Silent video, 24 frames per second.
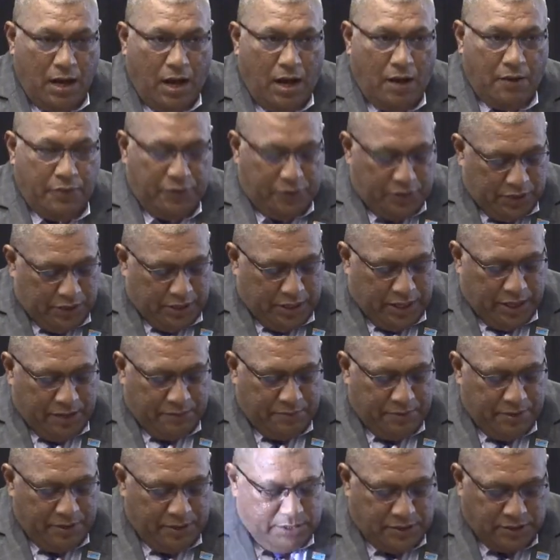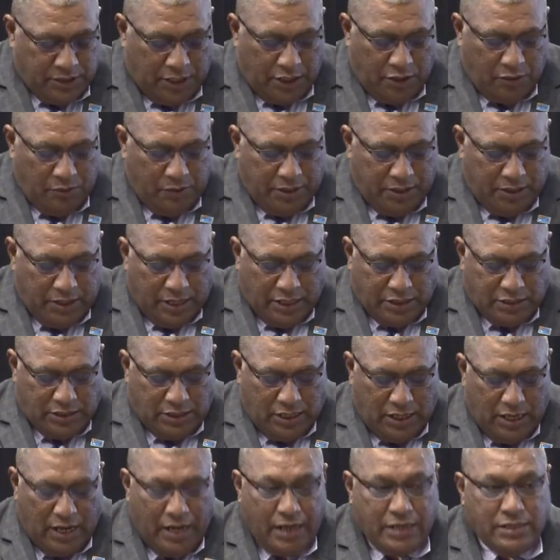Our third ever genuine
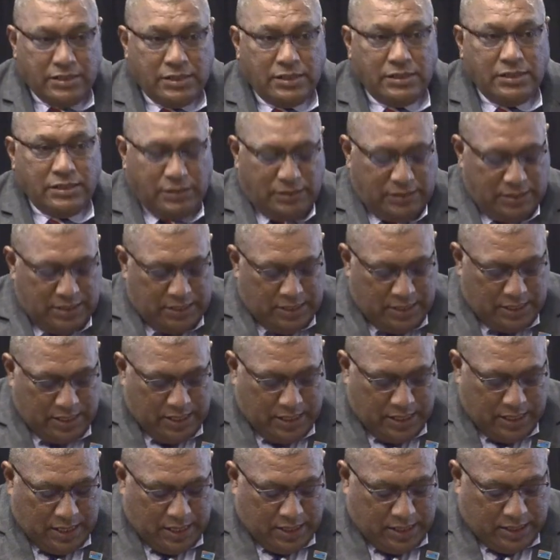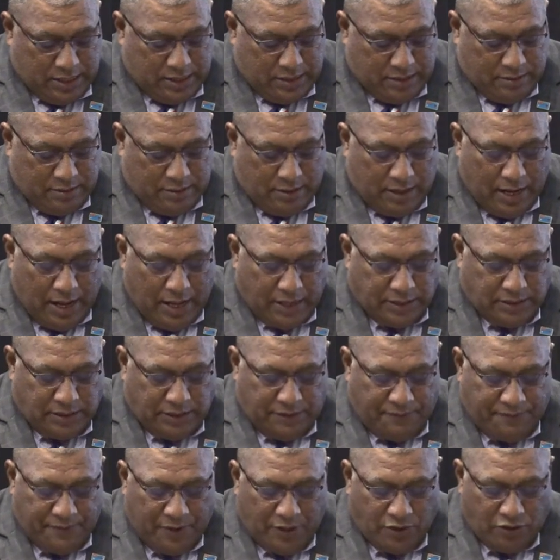national election lies
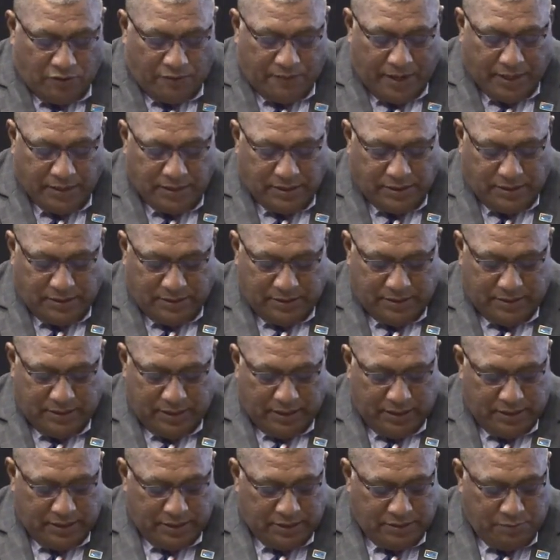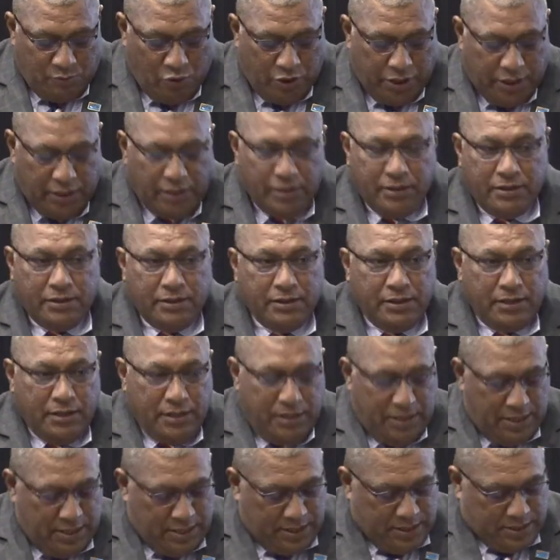in front of us, and this morning,
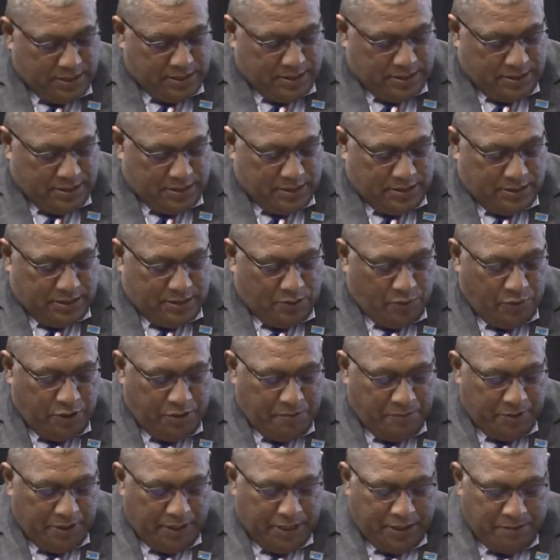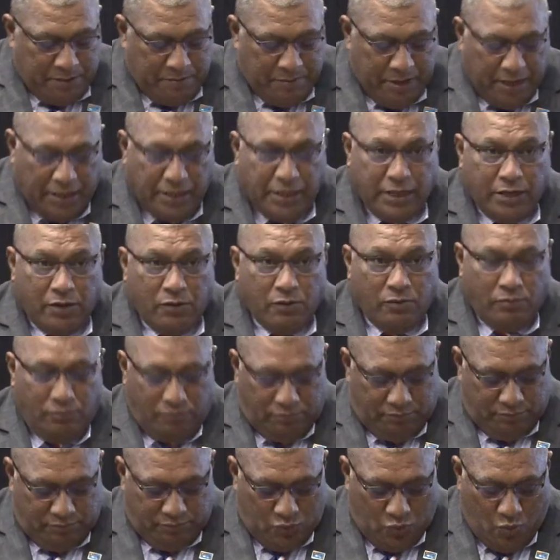the women and men in
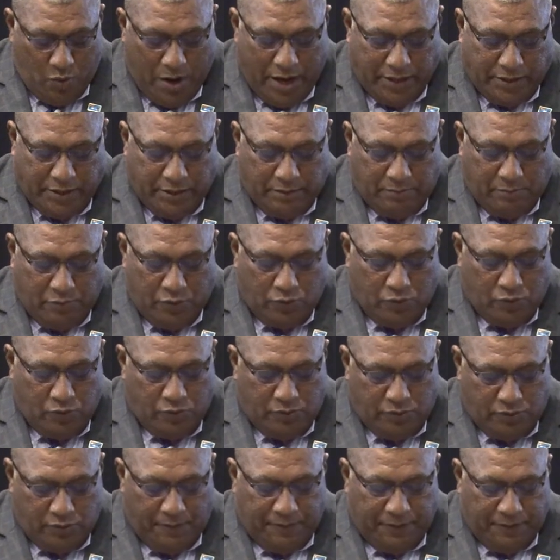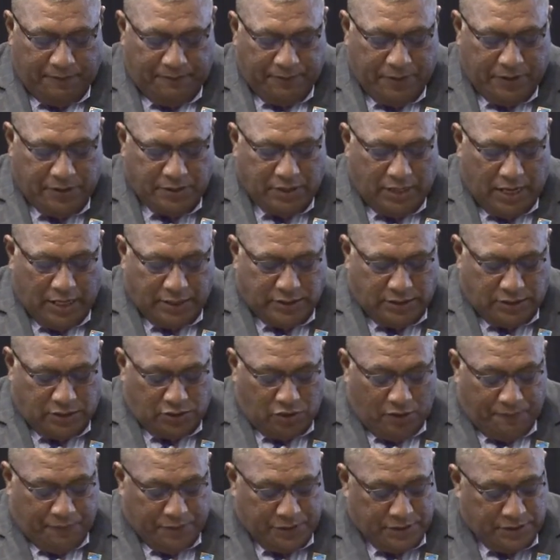white and blue of the Fiji Elections
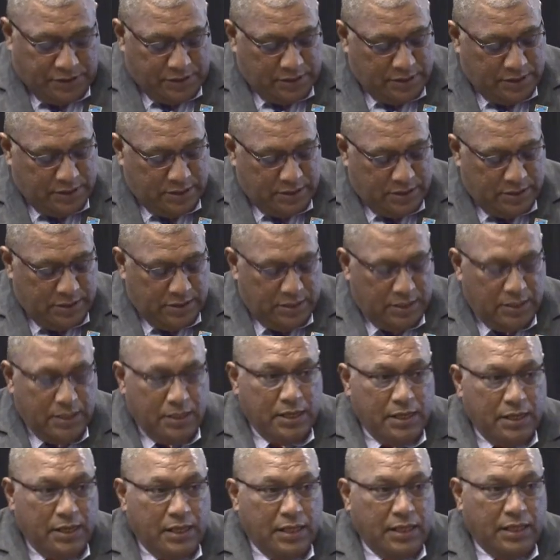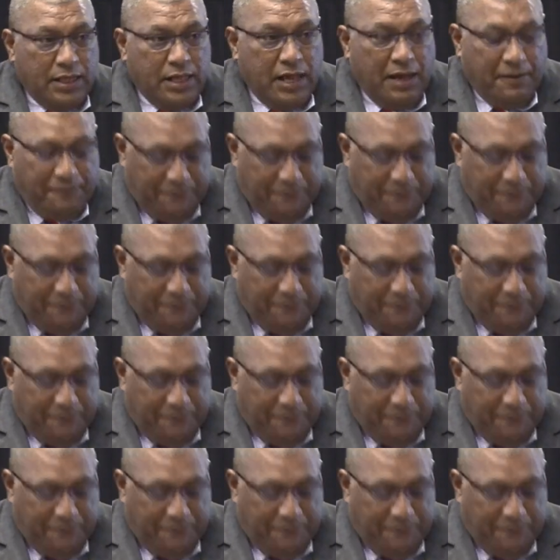Office, the